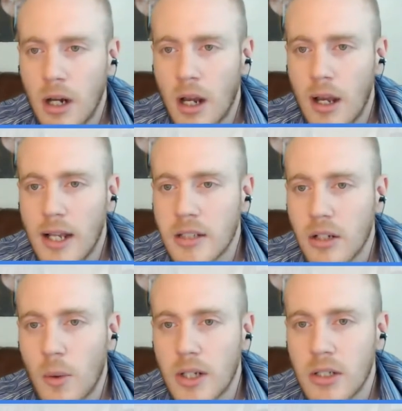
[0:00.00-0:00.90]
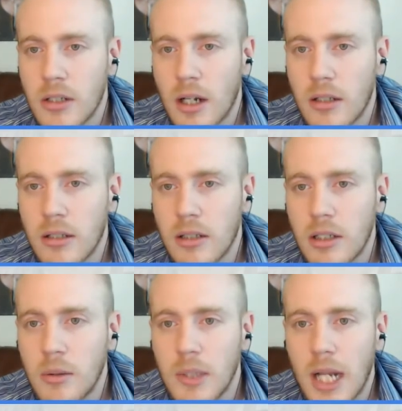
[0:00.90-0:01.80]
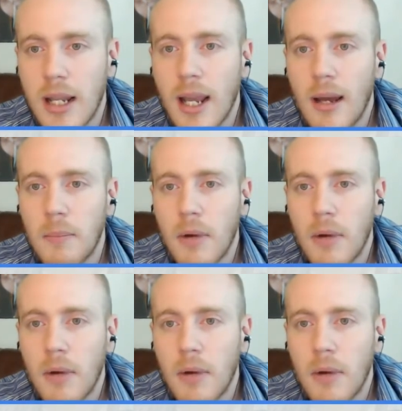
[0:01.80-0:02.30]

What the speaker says: asked a question on the Q&A app.